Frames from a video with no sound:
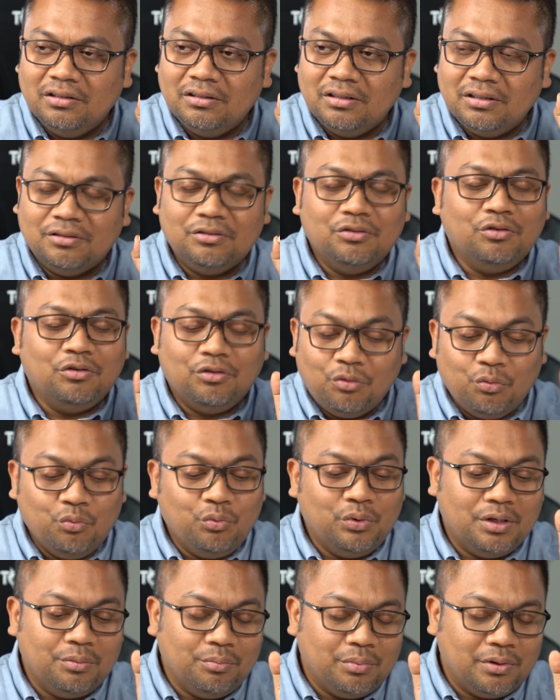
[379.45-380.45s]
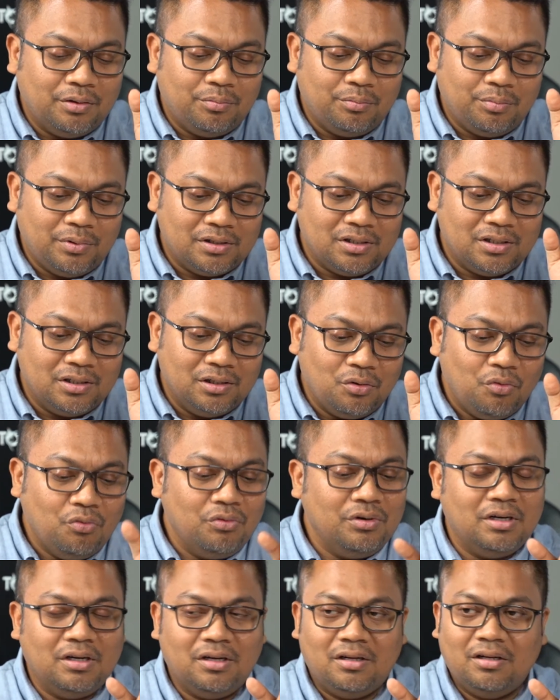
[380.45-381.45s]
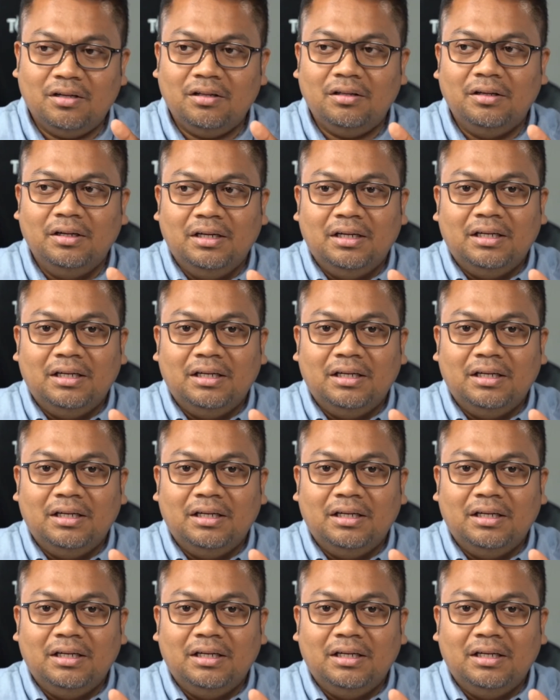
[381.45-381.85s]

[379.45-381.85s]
not we, but Barcelona,